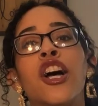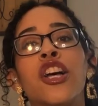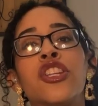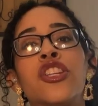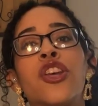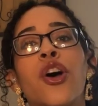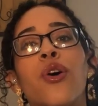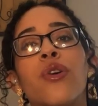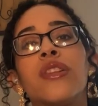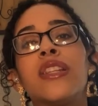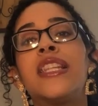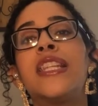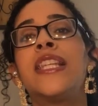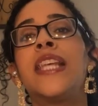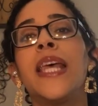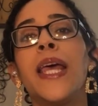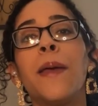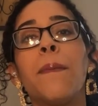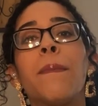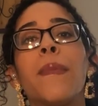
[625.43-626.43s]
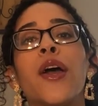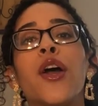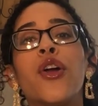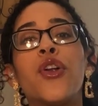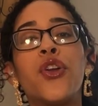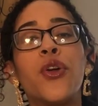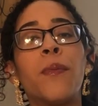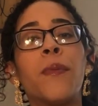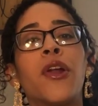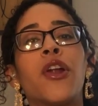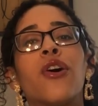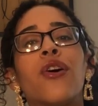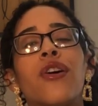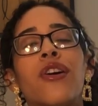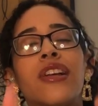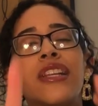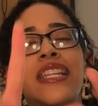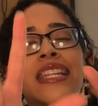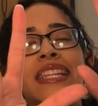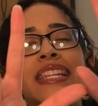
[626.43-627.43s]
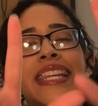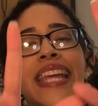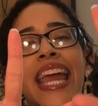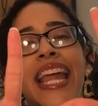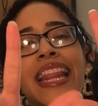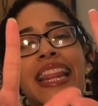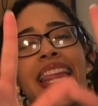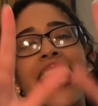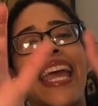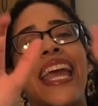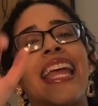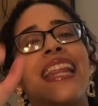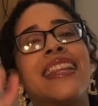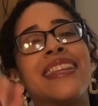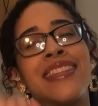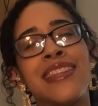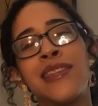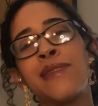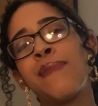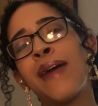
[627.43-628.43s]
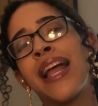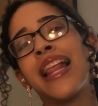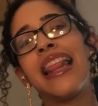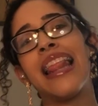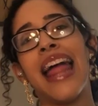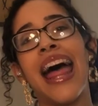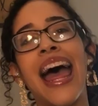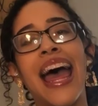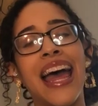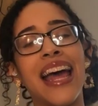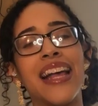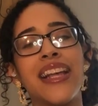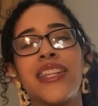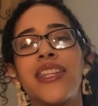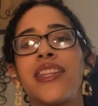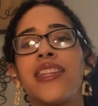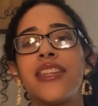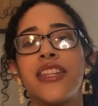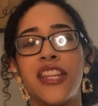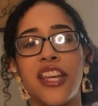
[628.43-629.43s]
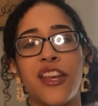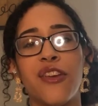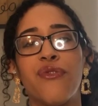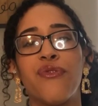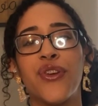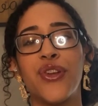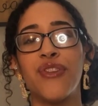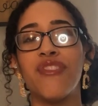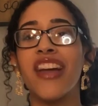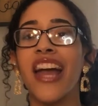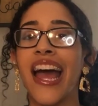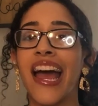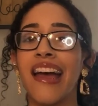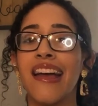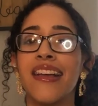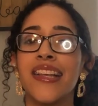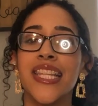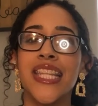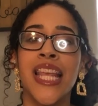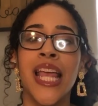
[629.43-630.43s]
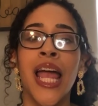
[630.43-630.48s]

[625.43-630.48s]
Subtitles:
So, tip numero 7, and this is my last tip for you guys.